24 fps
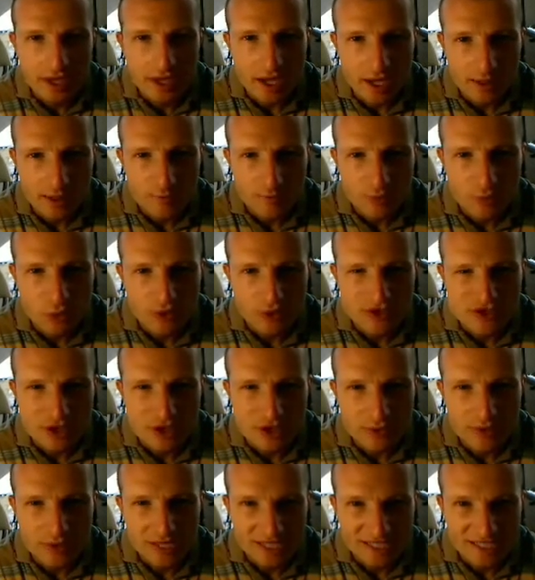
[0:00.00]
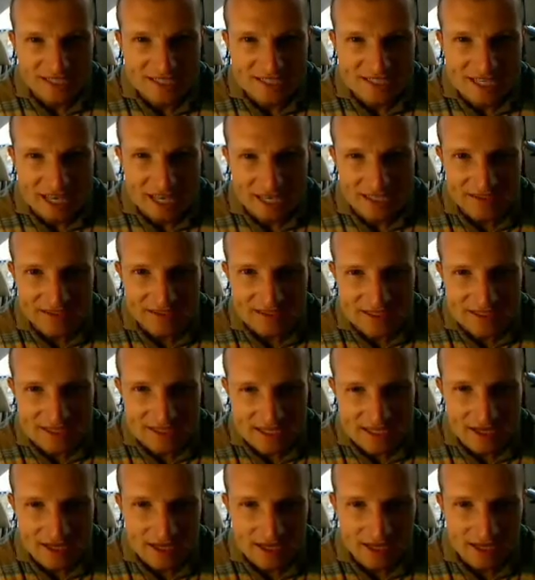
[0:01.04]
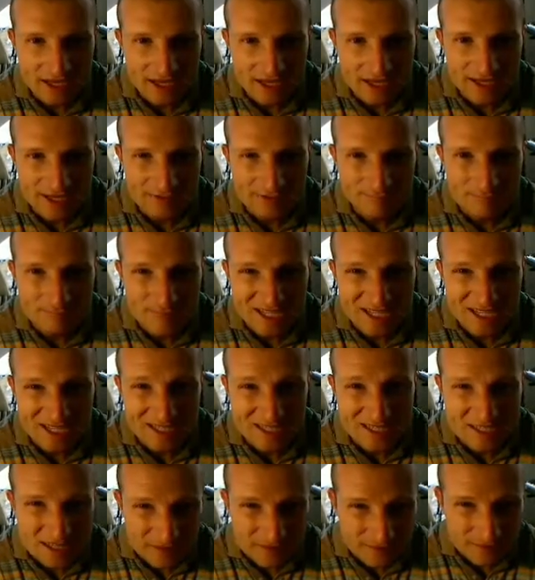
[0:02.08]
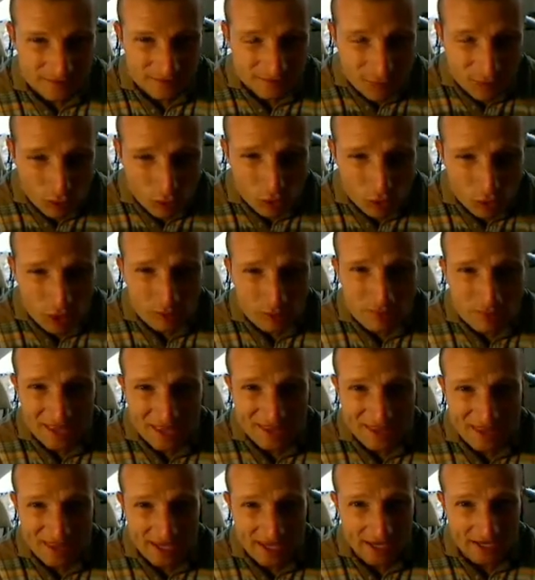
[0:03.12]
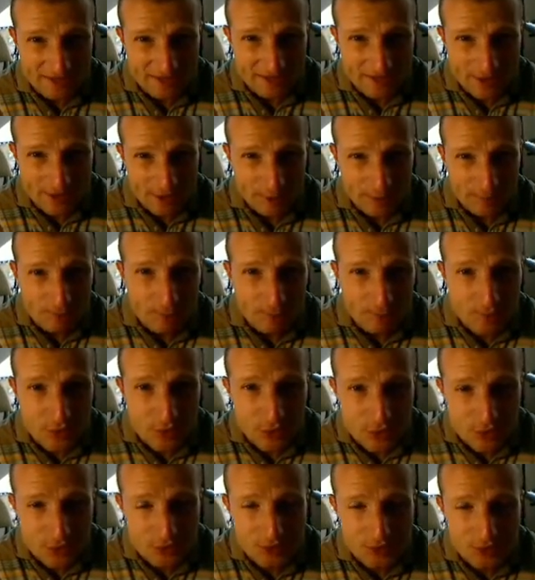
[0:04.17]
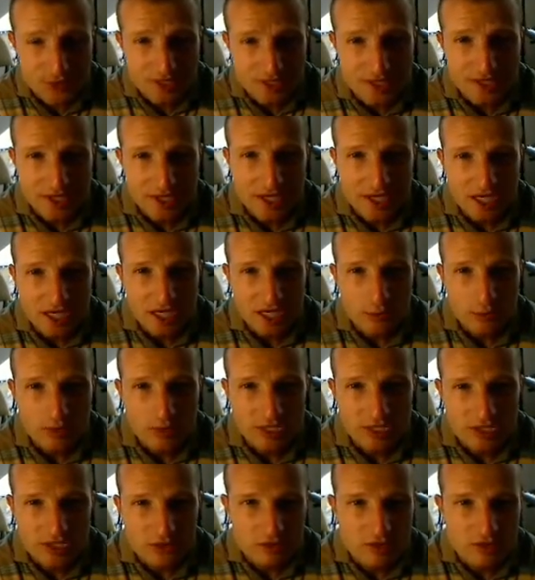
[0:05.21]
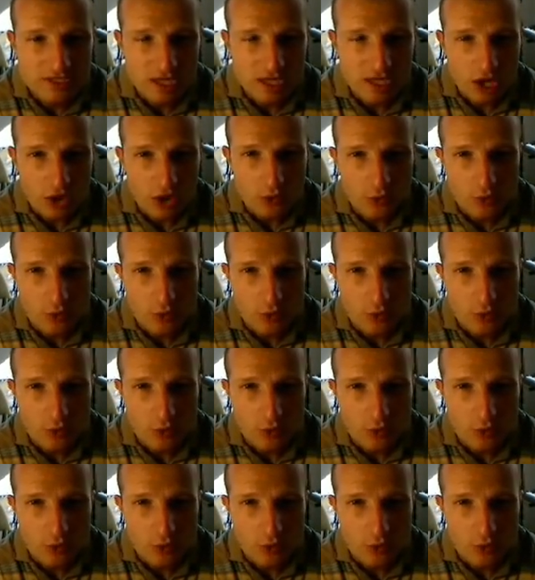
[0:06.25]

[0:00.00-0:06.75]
um, more so than a tense, um, because to form that mood, we use a